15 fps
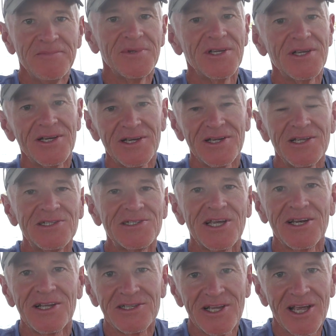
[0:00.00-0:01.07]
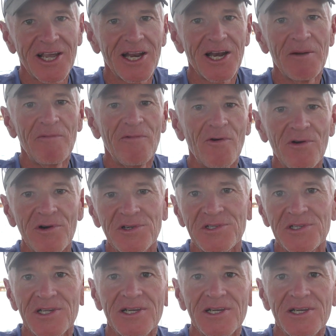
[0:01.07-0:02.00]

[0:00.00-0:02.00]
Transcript: and he's going to tack it up for us,